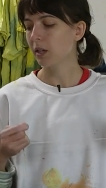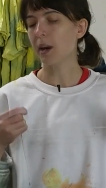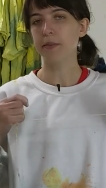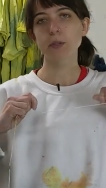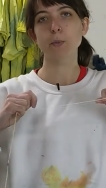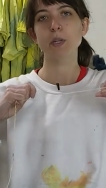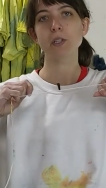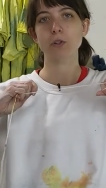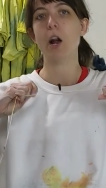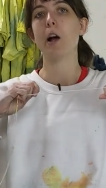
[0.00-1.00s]
a yarn that's pretty
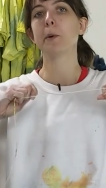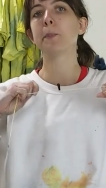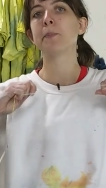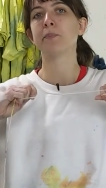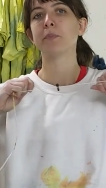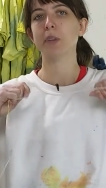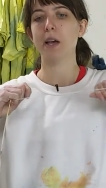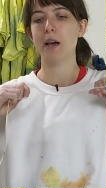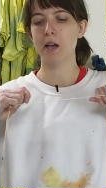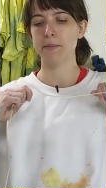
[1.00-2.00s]
strong.
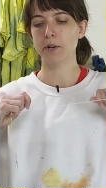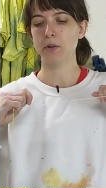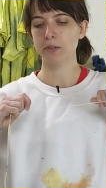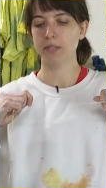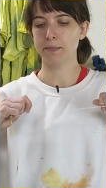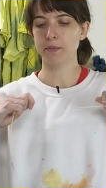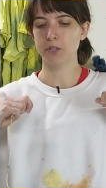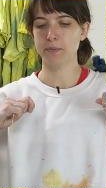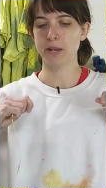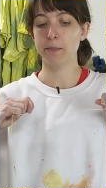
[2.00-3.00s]
It holds up
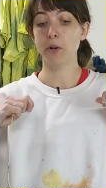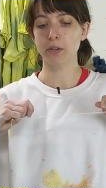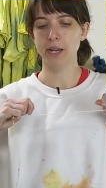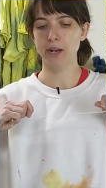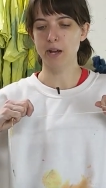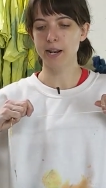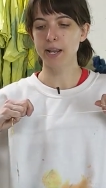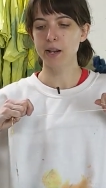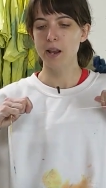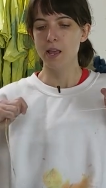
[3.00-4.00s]
to me pulling on
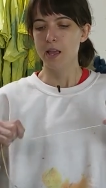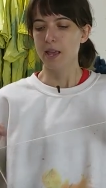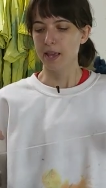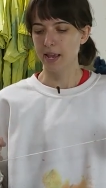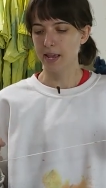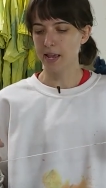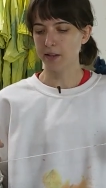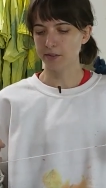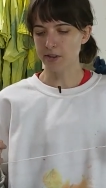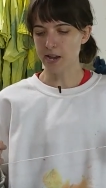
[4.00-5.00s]
it, and